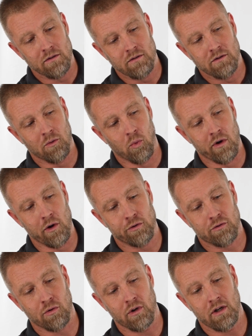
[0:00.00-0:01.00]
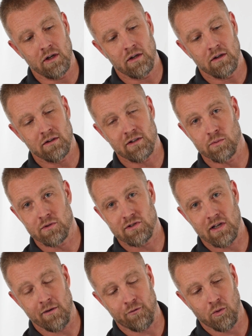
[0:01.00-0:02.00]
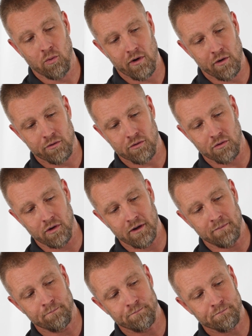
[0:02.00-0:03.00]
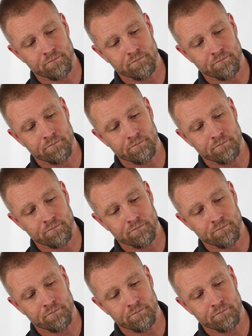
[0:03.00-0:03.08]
the 103, this one's set up for 103.